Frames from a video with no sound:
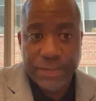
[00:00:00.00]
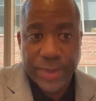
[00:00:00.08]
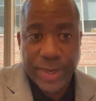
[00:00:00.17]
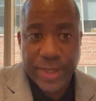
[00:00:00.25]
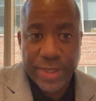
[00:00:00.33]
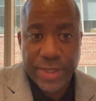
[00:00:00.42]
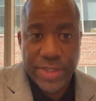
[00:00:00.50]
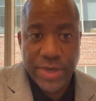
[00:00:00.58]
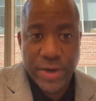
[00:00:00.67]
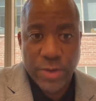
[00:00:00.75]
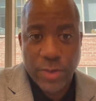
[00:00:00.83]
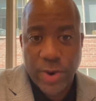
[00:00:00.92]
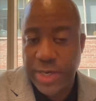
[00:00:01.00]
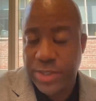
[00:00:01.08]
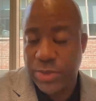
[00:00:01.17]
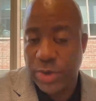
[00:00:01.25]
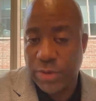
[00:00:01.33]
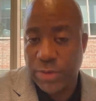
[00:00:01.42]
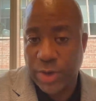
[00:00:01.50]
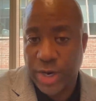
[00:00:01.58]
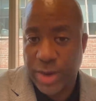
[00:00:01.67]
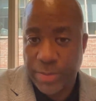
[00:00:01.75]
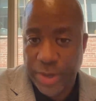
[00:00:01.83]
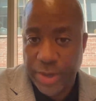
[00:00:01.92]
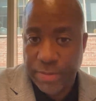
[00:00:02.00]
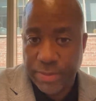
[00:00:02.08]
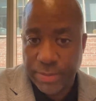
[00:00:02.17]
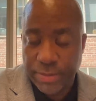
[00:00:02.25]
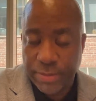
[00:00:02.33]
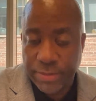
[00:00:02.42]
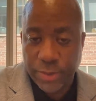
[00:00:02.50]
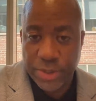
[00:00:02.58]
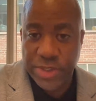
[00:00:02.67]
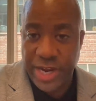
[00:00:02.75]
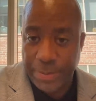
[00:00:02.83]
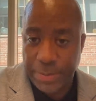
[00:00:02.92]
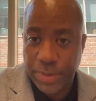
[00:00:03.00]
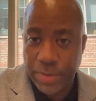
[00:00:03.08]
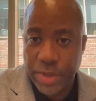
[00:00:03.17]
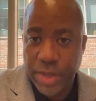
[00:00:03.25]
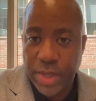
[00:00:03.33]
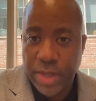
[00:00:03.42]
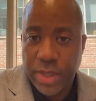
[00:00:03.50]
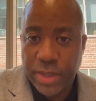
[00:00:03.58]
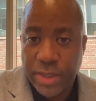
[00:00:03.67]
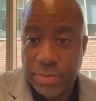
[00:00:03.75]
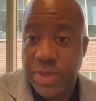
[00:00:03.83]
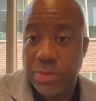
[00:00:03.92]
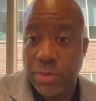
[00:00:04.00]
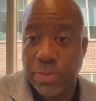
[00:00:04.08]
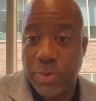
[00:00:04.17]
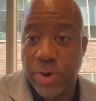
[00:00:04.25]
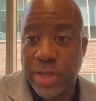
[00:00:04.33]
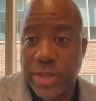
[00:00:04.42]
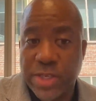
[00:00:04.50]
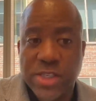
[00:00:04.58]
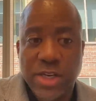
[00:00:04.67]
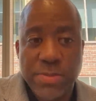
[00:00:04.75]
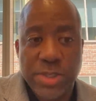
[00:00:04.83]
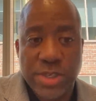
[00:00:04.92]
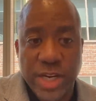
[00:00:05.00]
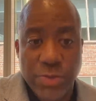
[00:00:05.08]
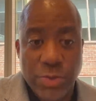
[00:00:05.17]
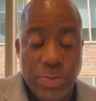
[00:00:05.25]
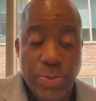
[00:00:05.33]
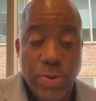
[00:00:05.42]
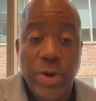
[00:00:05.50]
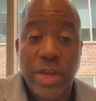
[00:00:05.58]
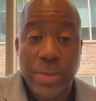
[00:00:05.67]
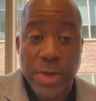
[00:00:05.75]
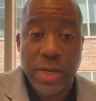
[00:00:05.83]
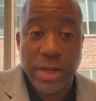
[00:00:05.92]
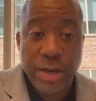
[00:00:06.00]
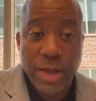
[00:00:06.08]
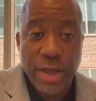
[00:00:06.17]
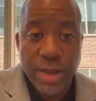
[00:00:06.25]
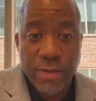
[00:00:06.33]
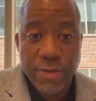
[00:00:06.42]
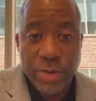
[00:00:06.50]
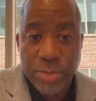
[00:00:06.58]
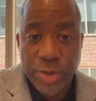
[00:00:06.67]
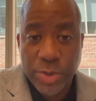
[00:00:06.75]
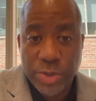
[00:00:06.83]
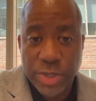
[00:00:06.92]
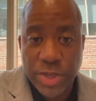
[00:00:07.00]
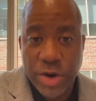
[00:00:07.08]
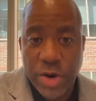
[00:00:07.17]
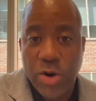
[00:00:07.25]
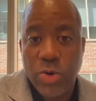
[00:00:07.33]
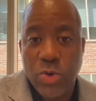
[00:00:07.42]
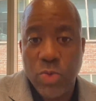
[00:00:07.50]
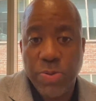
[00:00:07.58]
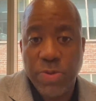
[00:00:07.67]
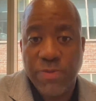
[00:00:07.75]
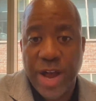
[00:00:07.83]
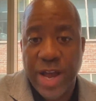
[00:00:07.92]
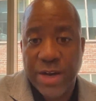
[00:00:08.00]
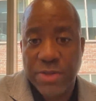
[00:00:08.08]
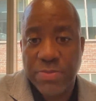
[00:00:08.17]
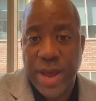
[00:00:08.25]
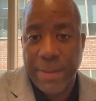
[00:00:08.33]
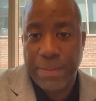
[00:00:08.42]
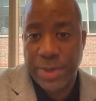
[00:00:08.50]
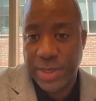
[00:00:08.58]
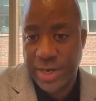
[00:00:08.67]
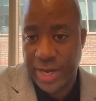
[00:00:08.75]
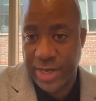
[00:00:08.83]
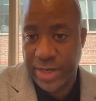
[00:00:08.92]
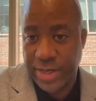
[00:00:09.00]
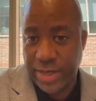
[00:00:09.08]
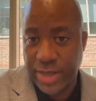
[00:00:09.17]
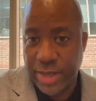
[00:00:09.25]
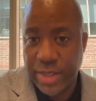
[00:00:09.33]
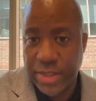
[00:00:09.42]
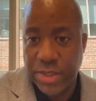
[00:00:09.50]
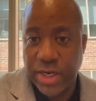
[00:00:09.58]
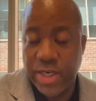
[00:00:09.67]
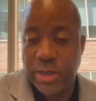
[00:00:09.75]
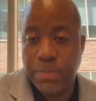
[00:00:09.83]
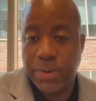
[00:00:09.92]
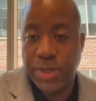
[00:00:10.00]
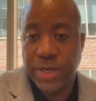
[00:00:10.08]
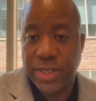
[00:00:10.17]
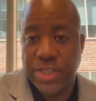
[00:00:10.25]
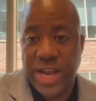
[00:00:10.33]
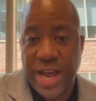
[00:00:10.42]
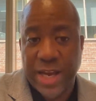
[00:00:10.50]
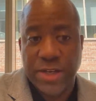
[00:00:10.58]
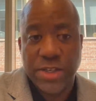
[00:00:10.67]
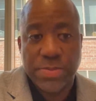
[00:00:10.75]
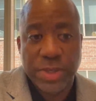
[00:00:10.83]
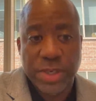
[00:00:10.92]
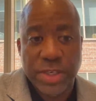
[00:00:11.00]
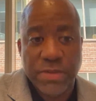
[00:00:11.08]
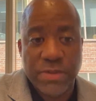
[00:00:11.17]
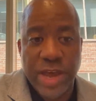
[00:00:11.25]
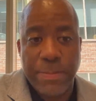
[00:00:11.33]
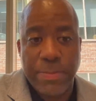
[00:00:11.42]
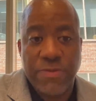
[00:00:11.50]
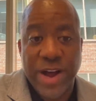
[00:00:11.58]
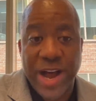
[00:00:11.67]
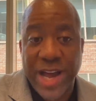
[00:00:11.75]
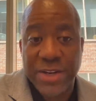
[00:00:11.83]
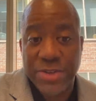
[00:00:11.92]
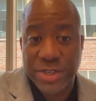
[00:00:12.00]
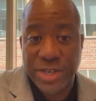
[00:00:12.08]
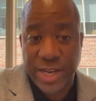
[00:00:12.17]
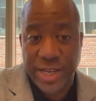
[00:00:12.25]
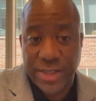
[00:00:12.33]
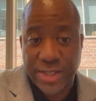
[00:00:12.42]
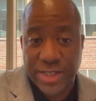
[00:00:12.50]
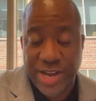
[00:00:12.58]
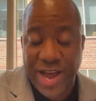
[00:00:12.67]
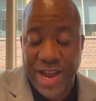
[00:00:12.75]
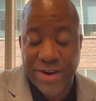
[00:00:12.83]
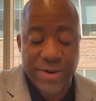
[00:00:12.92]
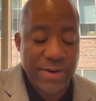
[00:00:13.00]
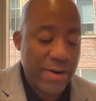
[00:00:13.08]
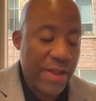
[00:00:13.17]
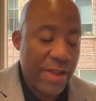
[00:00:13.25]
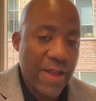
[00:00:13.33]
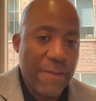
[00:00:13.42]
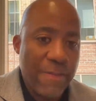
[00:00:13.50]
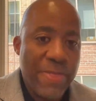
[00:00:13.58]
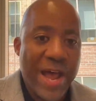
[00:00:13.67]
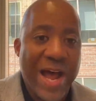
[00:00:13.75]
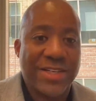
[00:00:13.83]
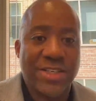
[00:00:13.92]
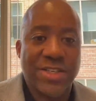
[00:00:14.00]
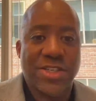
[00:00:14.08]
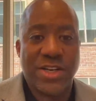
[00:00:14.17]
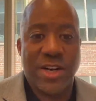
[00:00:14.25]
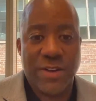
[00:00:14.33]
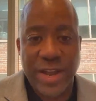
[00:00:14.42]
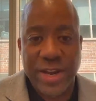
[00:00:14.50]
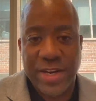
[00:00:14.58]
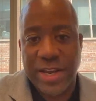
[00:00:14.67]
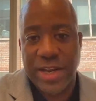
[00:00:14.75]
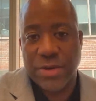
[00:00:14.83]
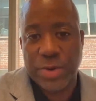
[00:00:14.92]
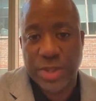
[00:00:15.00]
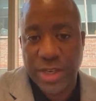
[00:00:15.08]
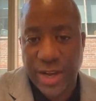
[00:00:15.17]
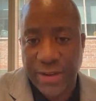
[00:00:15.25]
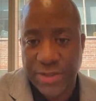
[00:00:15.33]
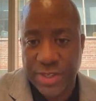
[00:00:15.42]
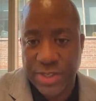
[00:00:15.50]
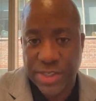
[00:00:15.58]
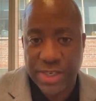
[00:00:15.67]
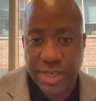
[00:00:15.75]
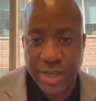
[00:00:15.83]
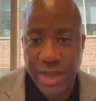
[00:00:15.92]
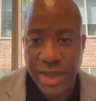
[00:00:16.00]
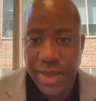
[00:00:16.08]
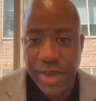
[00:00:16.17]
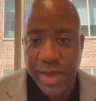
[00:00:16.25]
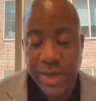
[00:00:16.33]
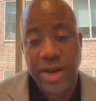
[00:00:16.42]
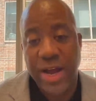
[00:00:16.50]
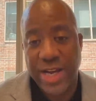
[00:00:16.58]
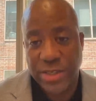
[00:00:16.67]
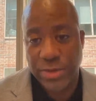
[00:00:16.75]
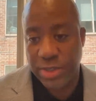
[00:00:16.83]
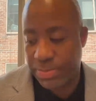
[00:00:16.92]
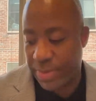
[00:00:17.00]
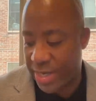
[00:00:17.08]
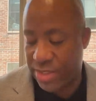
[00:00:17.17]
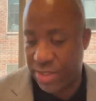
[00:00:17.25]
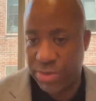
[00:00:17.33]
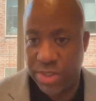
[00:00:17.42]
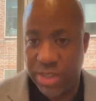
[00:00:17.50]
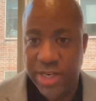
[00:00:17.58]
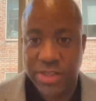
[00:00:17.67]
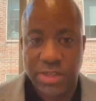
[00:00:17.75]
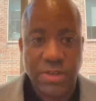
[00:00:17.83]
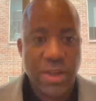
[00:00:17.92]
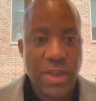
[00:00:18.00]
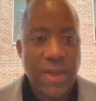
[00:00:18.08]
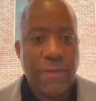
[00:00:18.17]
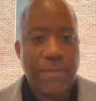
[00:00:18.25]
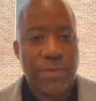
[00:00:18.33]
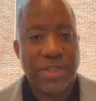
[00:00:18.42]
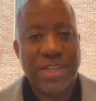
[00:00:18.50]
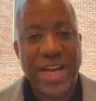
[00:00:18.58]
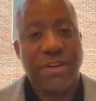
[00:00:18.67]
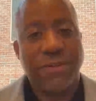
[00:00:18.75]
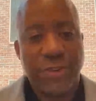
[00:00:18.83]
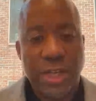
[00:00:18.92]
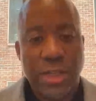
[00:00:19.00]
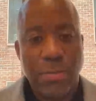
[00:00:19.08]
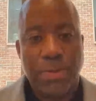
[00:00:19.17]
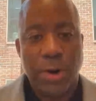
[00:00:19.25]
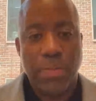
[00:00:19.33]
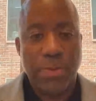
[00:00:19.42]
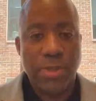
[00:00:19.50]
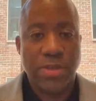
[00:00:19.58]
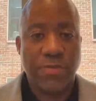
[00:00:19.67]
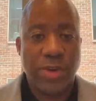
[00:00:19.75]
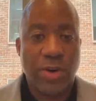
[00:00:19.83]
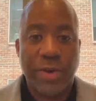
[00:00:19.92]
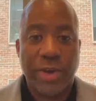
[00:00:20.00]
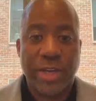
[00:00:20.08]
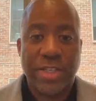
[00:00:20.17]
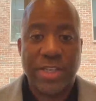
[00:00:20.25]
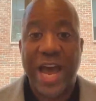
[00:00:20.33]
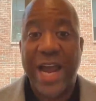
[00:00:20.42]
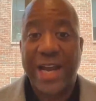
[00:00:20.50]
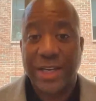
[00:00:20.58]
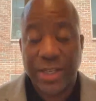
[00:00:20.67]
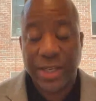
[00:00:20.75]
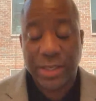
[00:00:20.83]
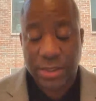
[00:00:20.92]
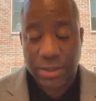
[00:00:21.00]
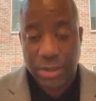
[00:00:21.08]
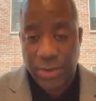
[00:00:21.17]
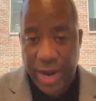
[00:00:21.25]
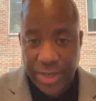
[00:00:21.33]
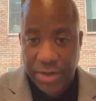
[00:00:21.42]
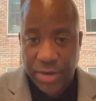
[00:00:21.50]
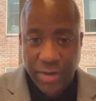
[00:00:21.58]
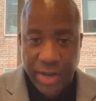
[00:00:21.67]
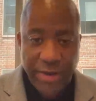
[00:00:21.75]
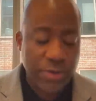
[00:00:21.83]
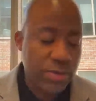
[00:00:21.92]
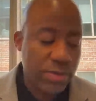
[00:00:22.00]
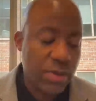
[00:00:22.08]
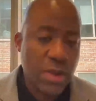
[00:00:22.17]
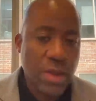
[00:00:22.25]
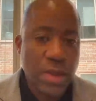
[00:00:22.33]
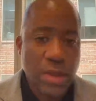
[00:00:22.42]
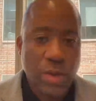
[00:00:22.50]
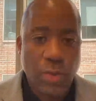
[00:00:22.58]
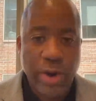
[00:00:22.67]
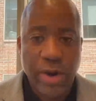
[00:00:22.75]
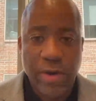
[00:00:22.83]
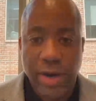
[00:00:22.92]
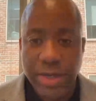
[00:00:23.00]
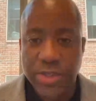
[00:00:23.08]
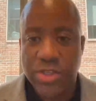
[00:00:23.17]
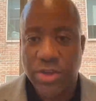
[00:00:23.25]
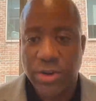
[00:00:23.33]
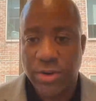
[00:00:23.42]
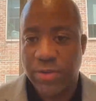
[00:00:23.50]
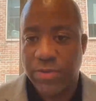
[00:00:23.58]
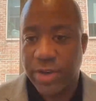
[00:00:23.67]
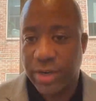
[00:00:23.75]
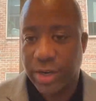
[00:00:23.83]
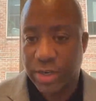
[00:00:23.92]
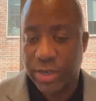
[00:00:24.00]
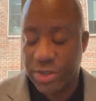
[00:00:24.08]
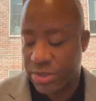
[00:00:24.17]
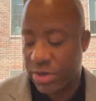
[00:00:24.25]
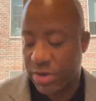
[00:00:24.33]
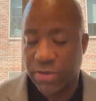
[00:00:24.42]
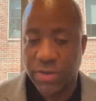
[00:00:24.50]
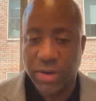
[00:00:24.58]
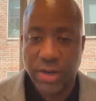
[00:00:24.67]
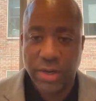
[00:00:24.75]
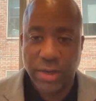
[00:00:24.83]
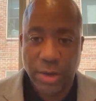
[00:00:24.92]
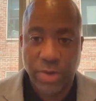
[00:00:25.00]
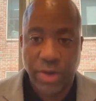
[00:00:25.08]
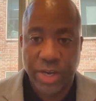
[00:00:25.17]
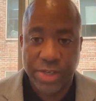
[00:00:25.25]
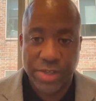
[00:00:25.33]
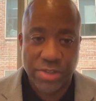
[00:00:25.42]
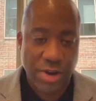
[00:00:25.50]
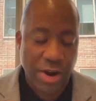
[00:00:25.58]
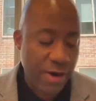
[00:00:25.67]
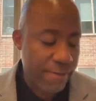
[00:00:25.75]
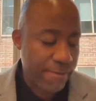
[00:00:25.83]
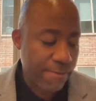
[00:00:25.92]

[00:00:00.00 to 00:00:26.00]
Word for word: And is there a way to overcome them? For example, it has been reported that some states were prohibited from using their own provider's mapping data to underpin a challenge because of that provider's de- desire not to share that data with the FCC and CostQuest by association does that defeat the purpose of knowing exactly to the granular level where unserved and underserved uh, locations are?